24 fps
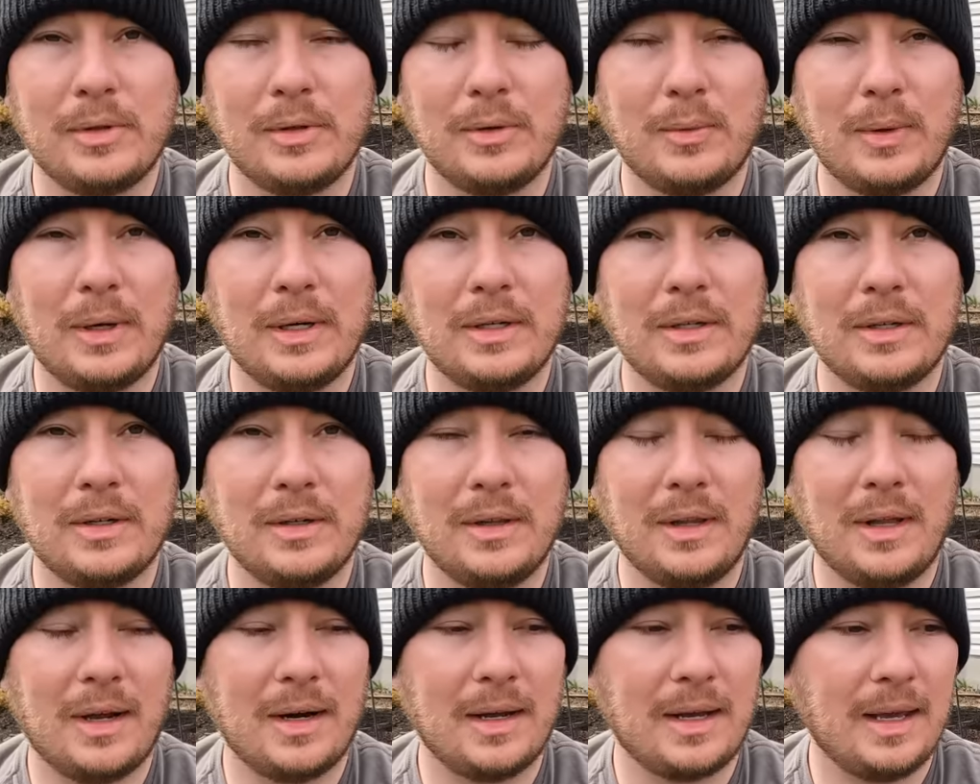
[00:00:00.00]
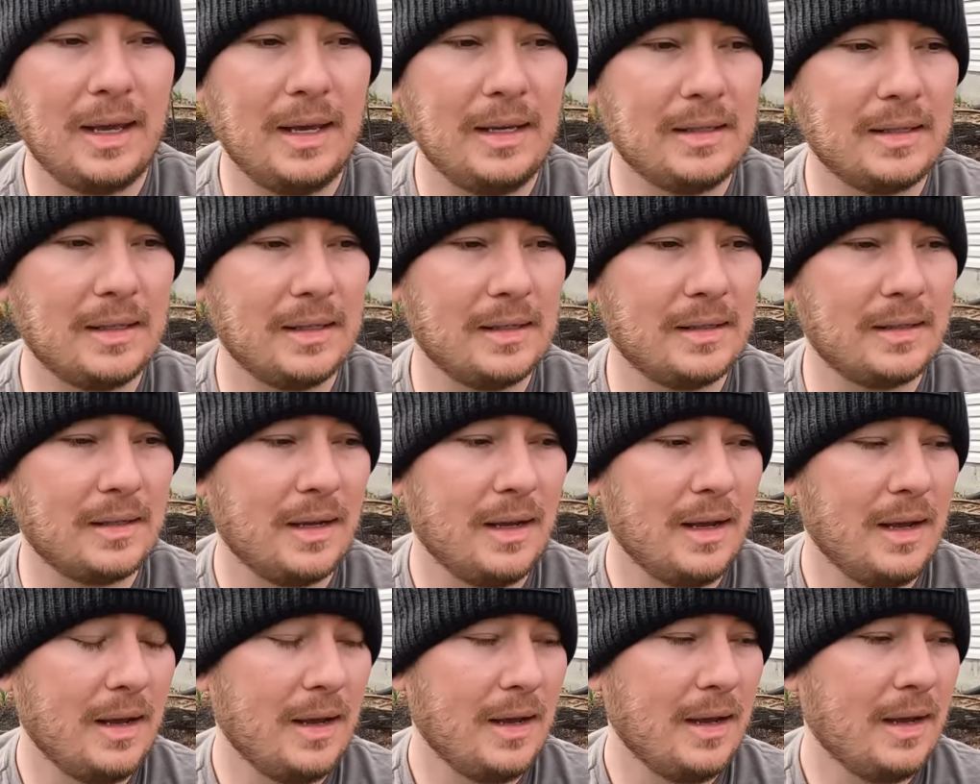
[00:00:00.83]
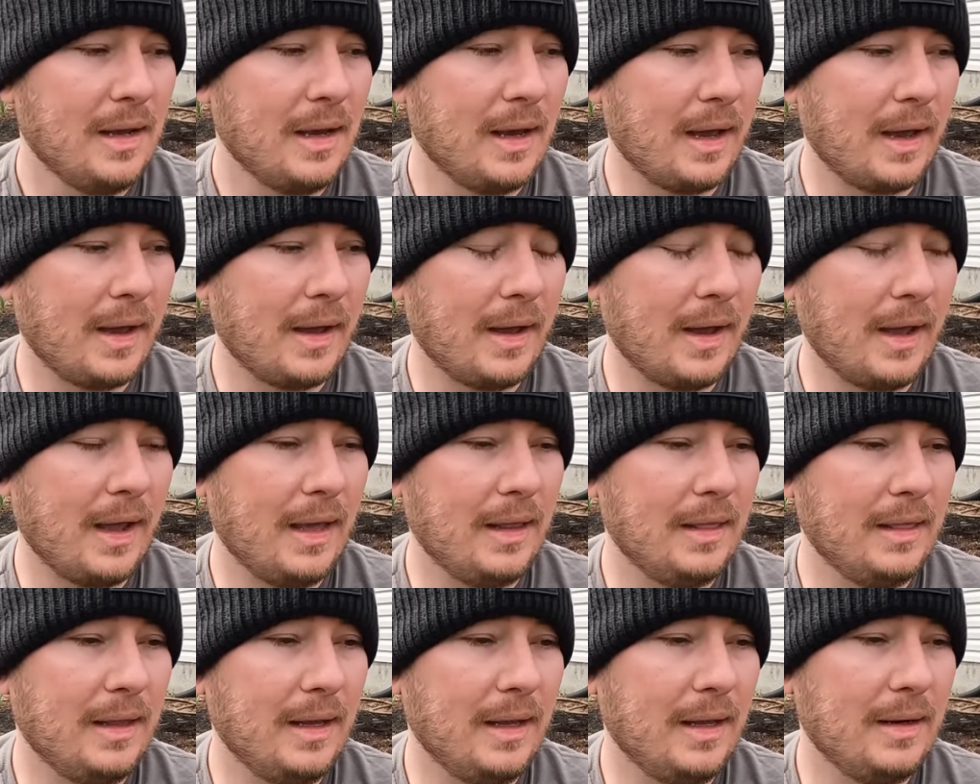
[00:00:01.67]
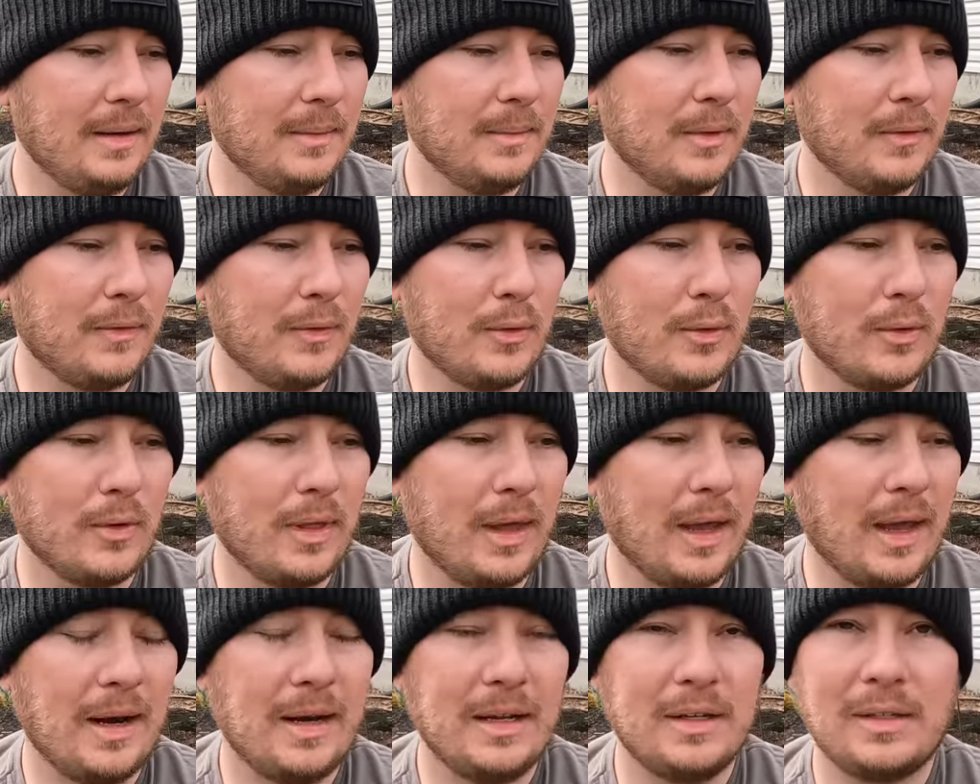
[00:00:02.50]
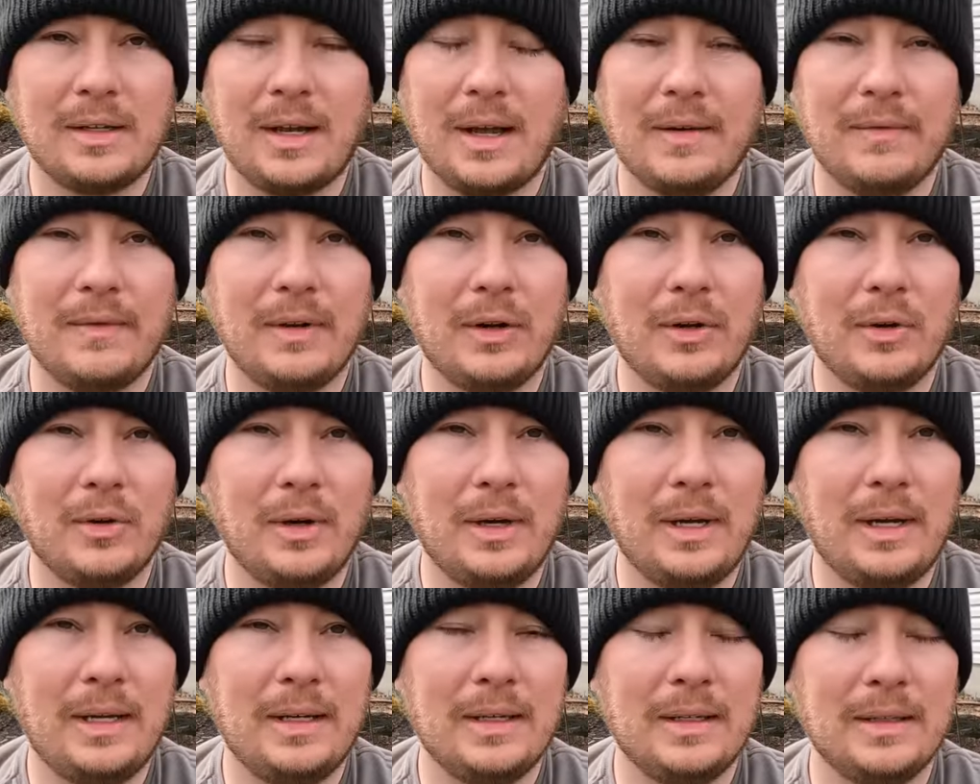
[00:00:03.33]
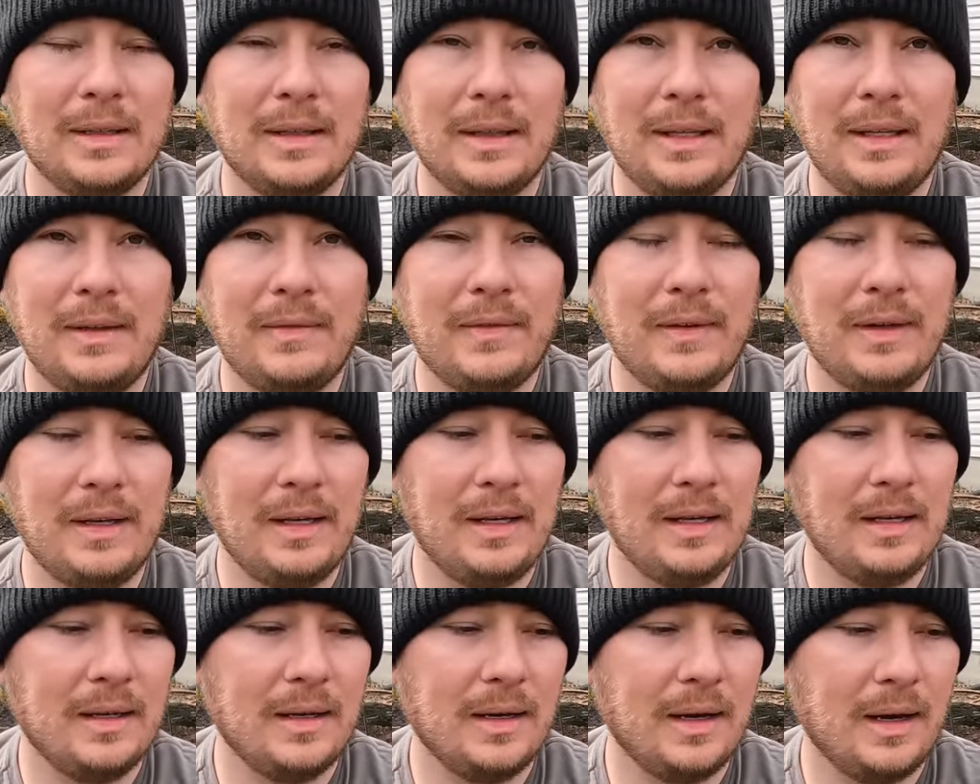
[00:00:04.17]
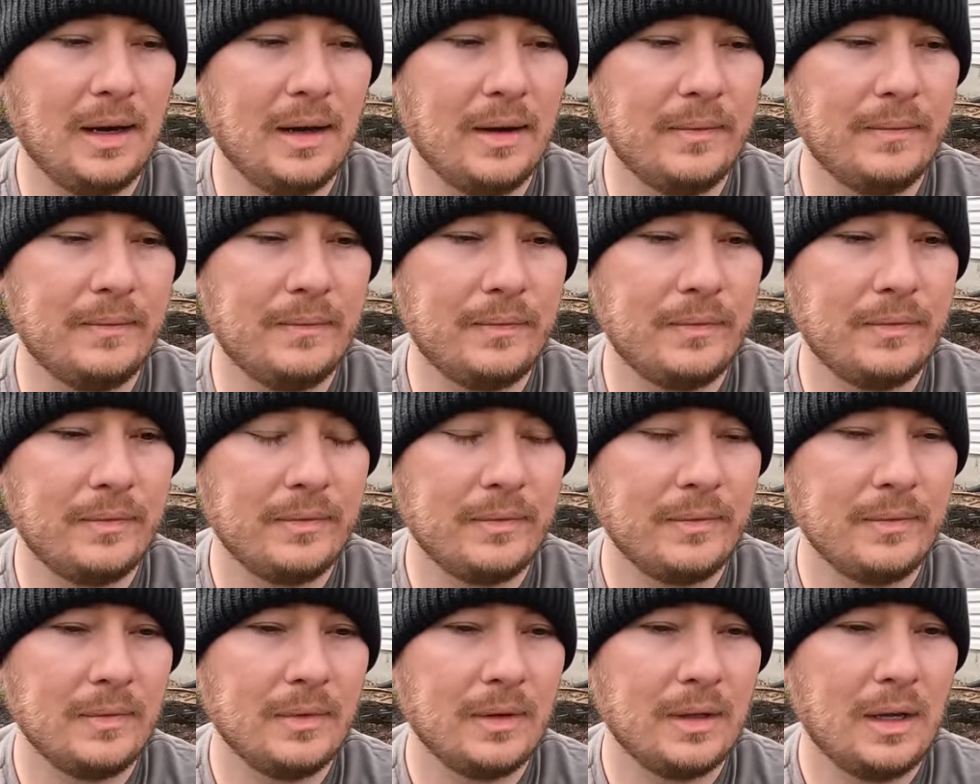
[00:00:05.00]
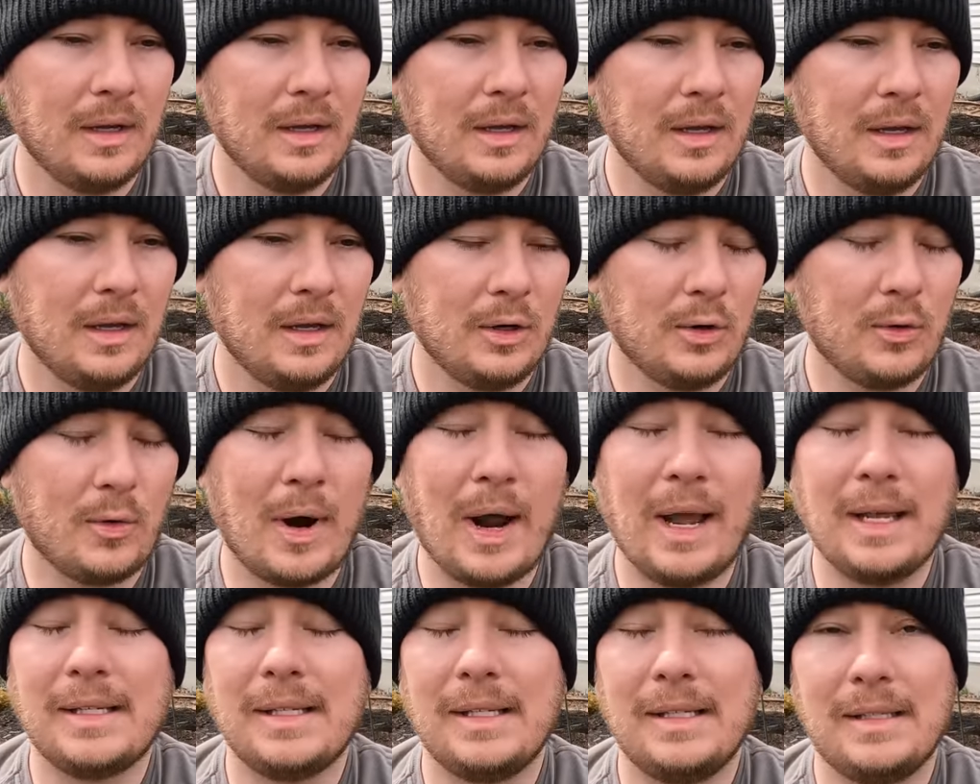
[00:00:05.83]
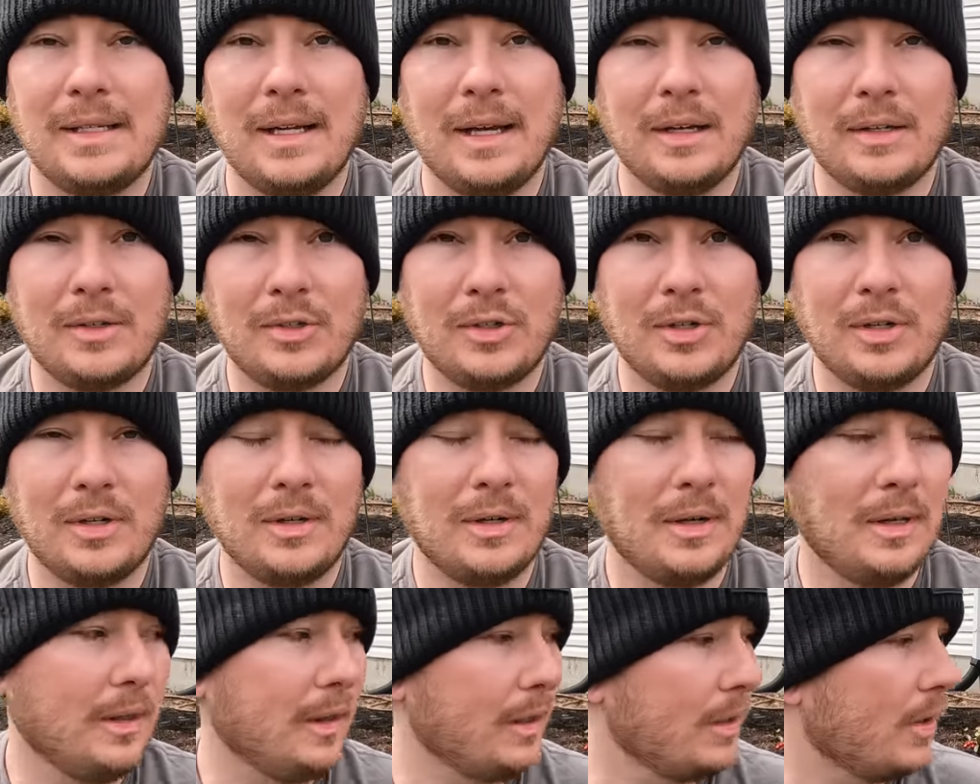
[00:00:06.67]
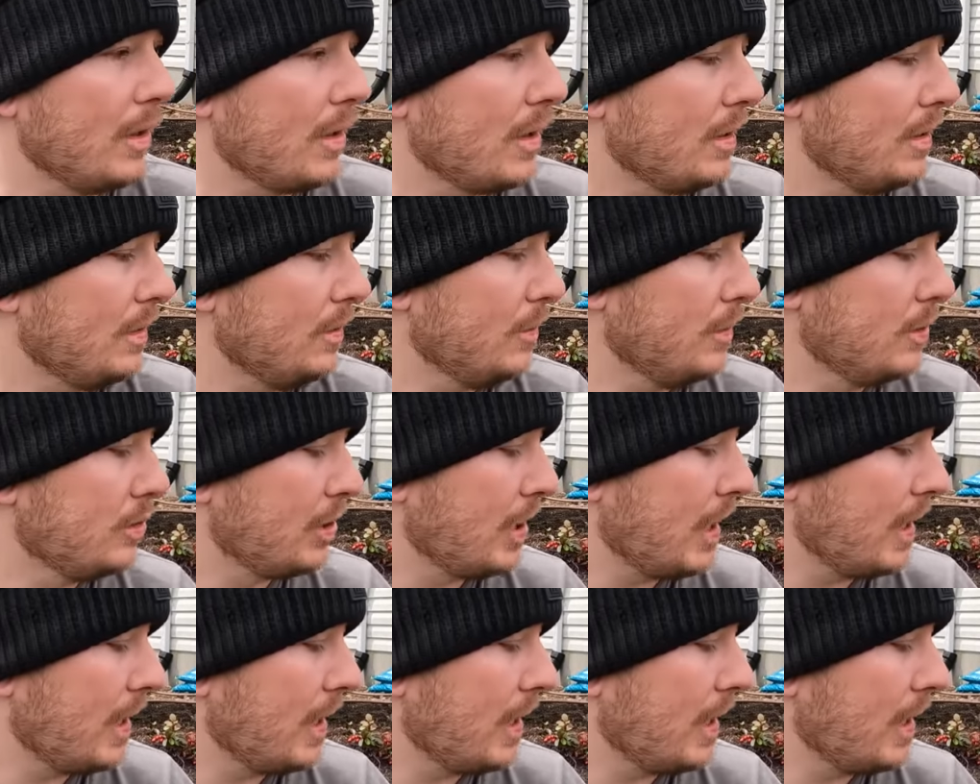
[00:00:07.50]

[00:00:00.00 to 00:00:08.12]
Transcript: through winter, a lot of cases. Uh, and then before that, it's kind of a green, leafy, um, grassy texture in the garden, which